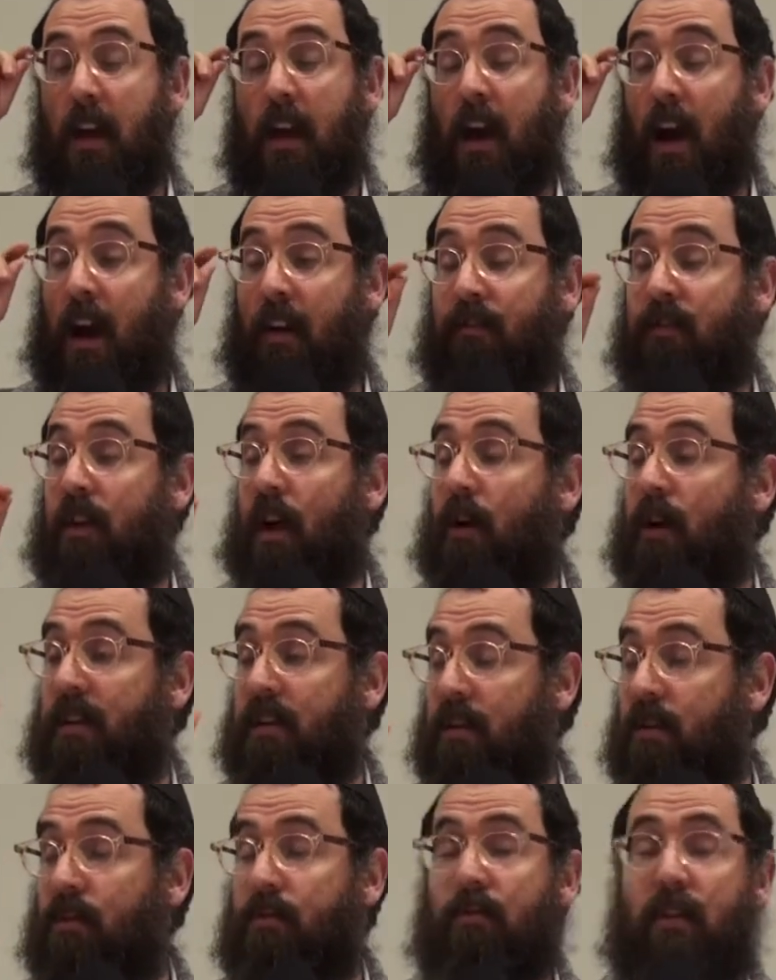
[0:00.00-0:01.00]
I have no
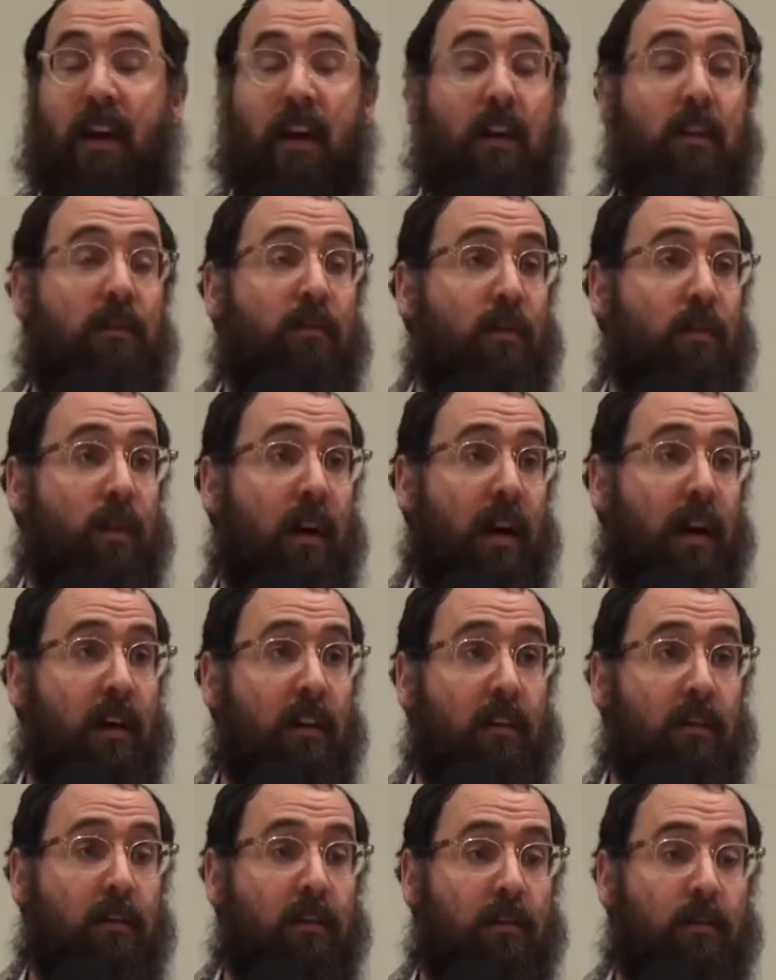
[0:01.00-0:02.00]
idea who any of you are.
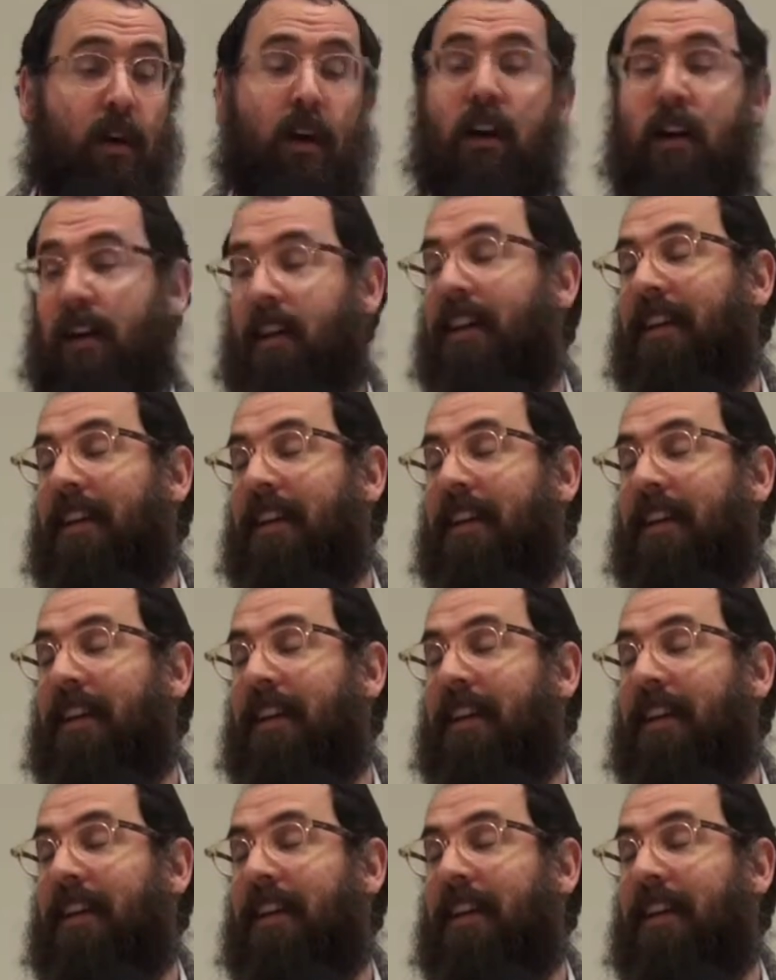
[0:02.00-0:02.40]
Well,